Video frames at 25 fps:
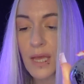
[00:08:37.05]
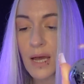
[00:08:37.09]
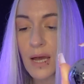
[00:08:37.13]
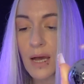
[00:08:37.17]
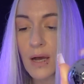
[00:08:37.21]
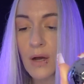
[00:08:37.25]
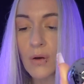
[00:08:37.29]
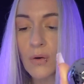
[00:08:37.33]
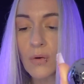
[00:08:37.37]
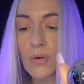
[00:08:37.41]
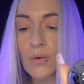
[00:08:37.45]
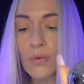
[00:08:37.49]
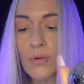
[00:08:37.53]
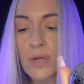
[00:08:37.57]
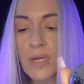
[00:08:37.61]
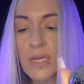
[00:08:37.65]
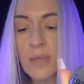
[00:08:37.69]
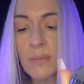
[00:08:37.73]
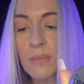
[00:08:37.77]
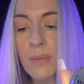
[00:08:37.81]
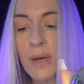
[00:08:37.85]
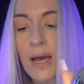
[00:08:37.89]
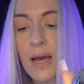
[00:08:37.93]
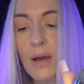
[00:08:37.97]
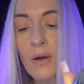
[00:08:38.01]
are already
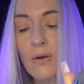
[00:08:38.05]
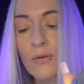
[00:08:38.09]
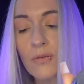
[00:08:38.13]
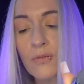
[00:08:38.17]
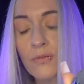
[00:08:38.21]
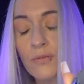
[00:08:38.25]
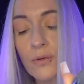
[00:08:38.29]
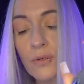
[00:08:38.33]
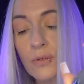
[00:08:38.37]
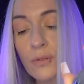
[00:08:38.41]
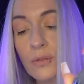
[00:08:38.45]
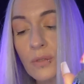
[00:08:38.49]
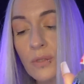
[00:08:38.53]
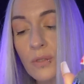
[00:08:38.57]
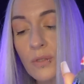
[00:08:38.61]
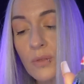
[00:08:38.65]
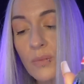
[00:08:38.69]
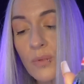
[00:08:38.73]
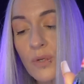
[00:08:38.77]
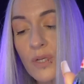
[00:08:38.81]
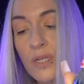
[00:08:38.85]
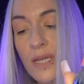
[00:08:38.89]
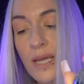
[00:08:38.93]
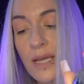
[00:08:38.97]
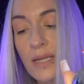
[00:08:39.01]
powerful and
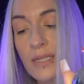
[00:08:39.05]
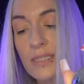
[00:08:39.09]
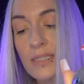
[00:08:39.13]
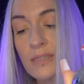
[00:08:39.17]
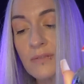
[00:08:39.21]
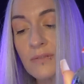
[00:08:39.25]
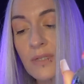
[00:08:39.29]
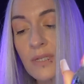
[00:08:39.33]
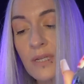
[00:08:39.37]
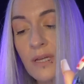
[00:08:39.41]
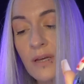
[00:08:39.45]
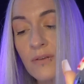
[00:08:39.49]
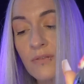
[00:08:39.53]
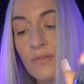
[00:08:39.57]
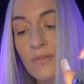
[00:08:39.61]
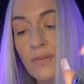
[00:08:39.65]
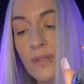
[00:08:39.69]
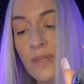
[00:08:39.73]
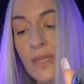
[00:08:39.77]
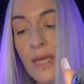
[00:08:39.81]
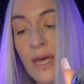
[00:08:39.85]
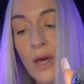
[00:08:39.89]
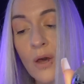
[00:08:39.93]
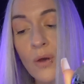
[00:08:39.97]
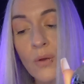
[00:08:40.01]
protective enough in
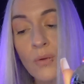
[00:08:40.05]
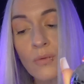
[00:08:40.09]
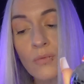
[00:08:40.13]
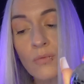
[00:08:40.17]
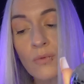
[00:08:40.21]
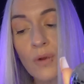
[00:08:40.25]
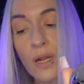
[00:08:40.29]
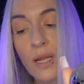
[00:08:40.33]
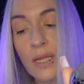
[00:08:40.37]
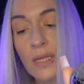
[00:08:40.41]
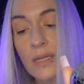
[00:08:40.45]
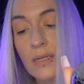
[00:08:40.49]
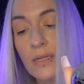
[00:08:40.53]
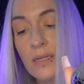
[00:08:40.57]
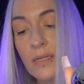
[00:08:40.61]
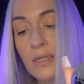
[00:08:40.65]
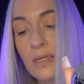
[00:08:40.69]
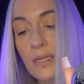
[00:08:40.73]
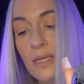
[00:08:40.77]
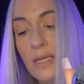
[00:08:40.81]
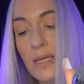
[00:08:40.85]
their own right.